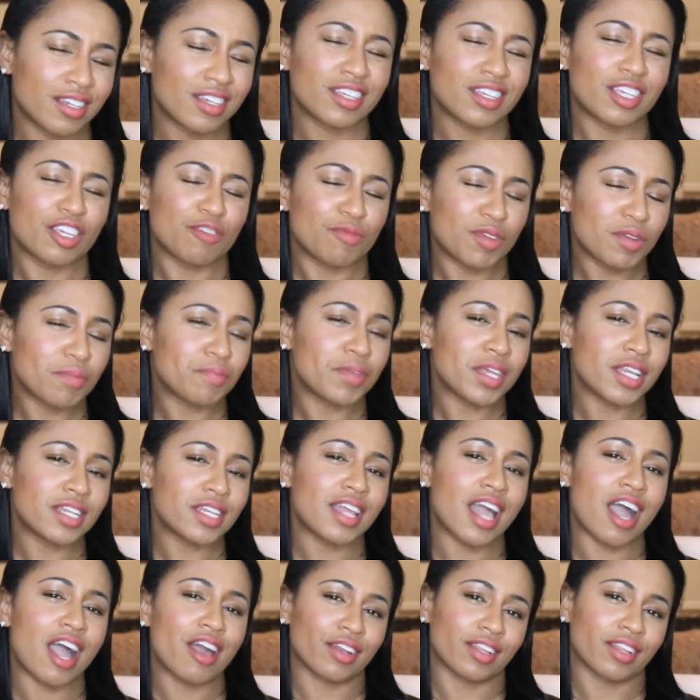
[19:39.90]
You've been beat
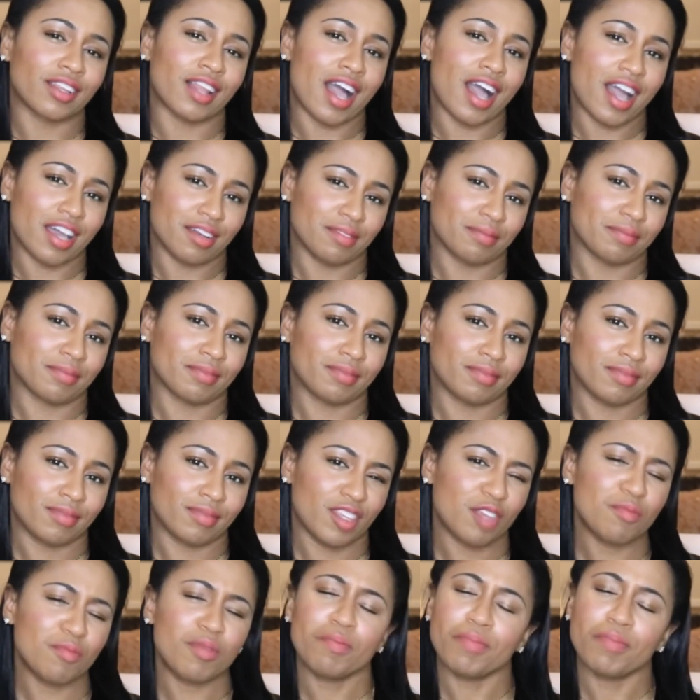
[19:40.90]
down a lot.
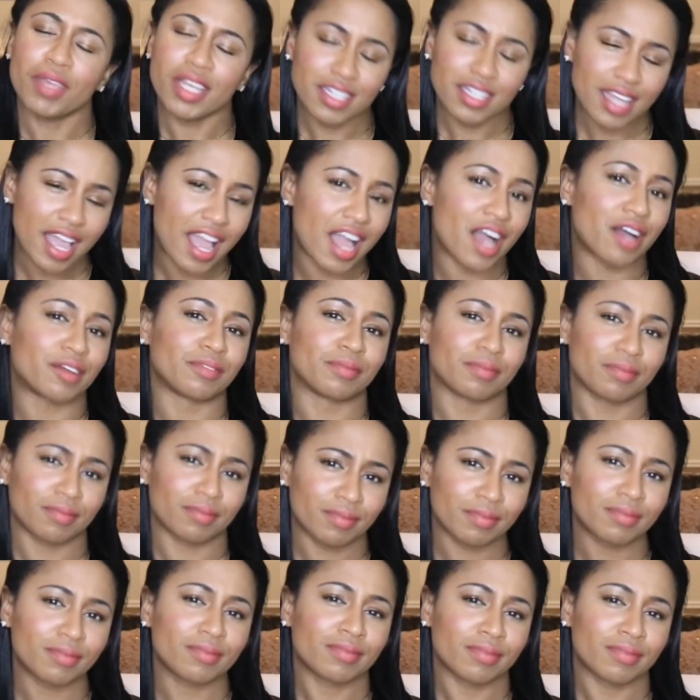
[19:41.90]
You've been beat down.
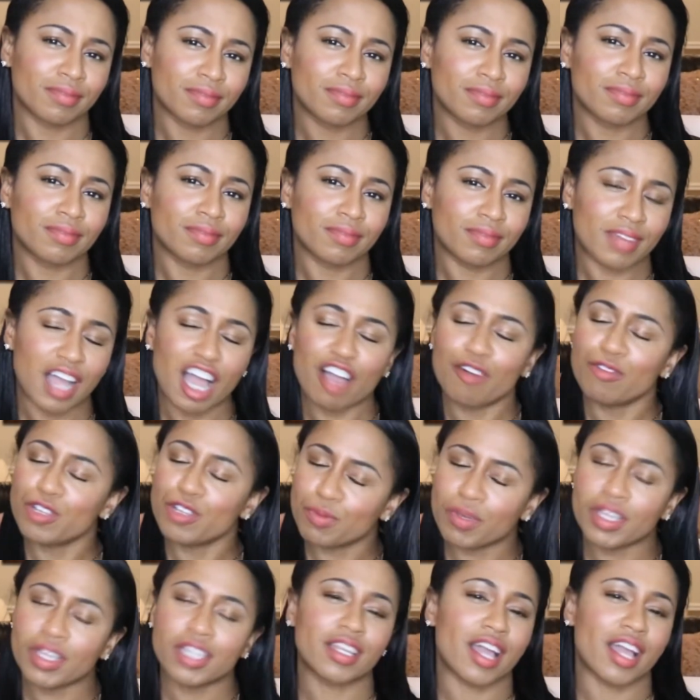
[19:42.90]
I was
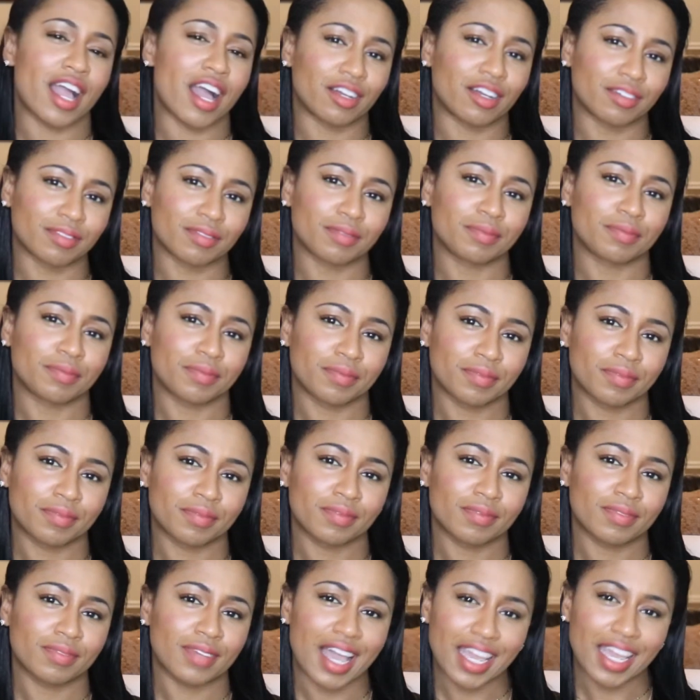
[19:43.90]
beat down.
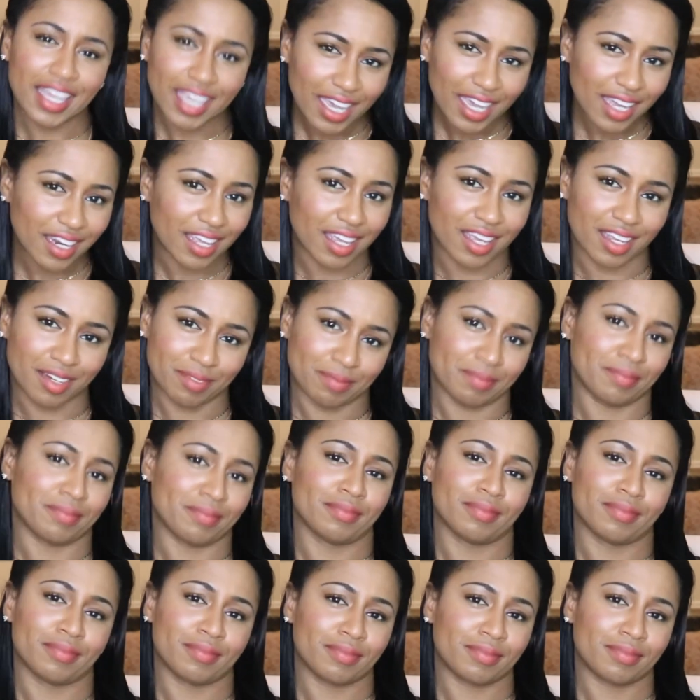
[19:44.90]
I get it.
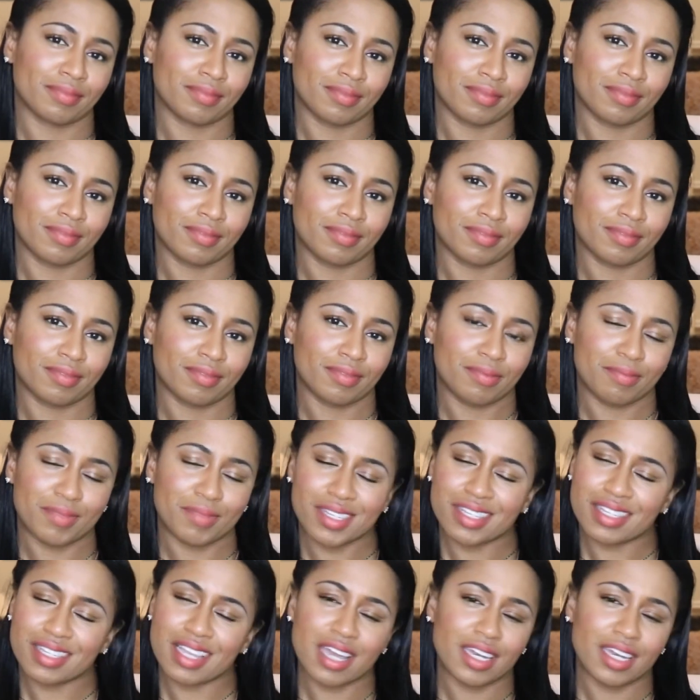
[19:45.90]
But
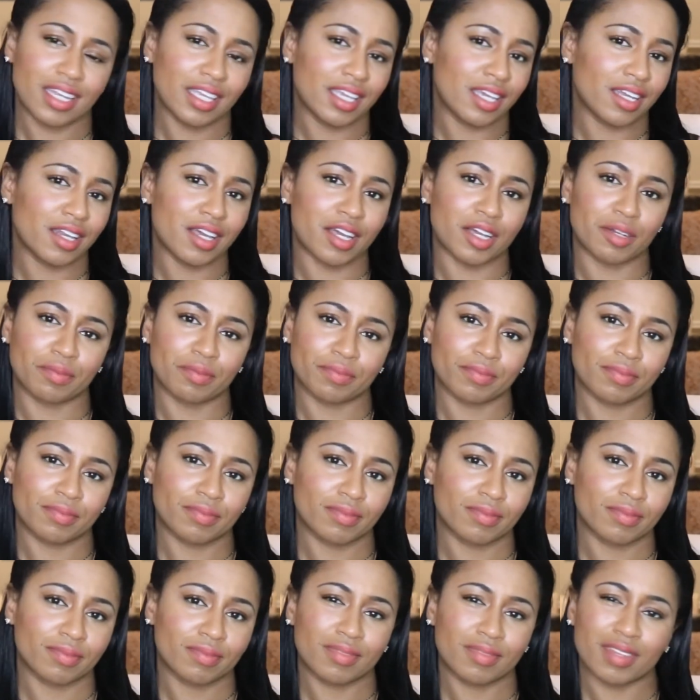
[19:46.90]
it's time to get up.
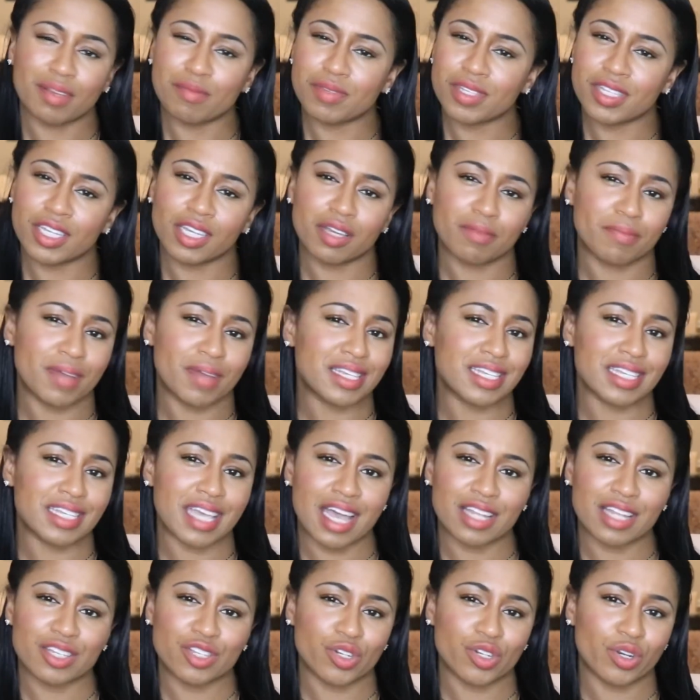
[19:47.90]
I'm sick of my
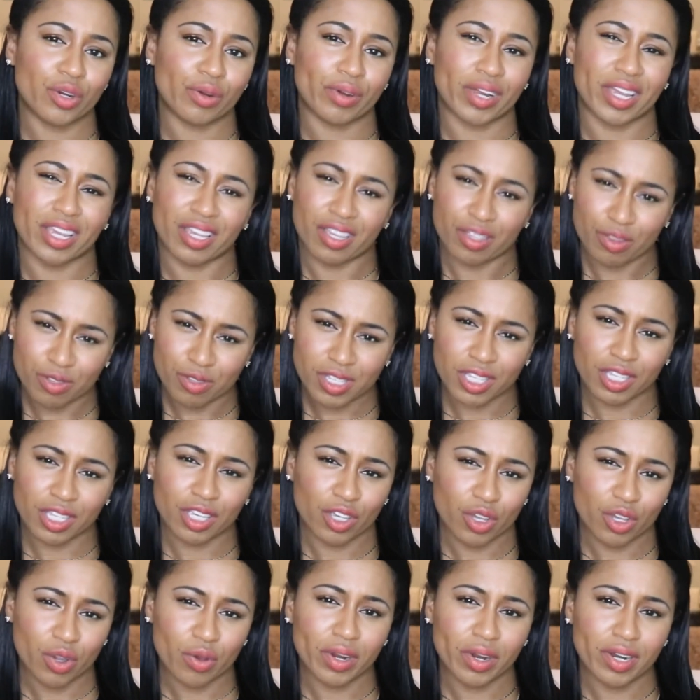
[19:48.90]
sad story. You sick of
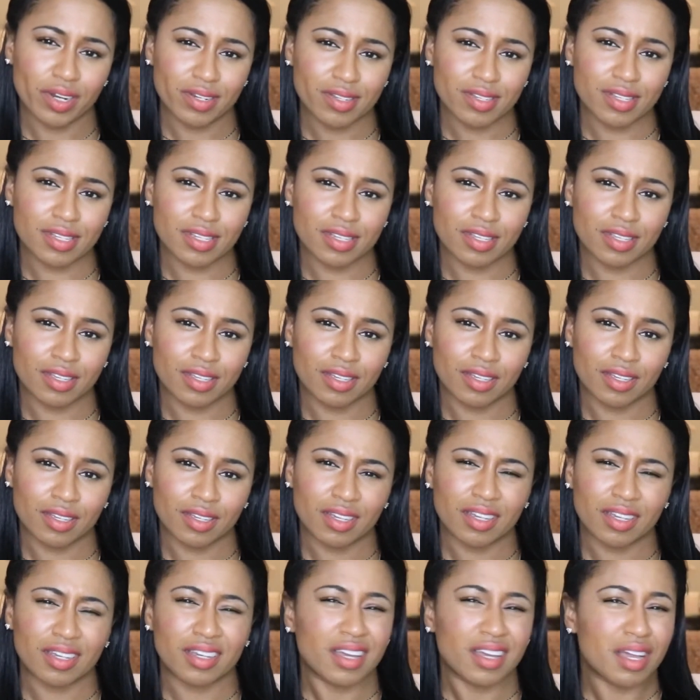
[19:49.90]
yours?
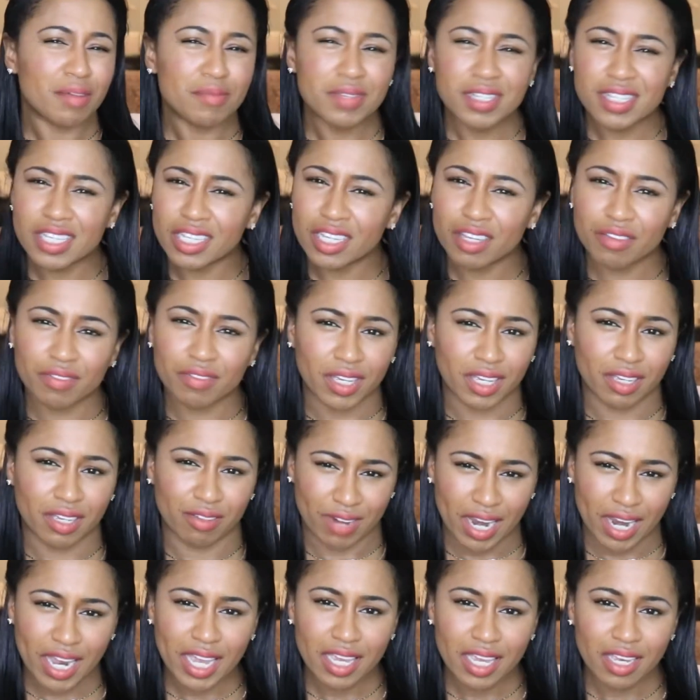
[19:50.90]
I'm sick of it,
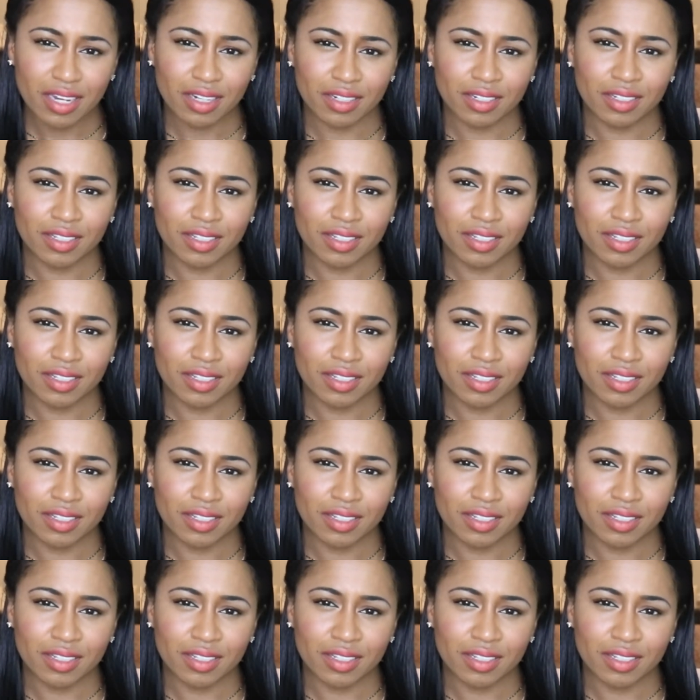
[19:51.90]
right?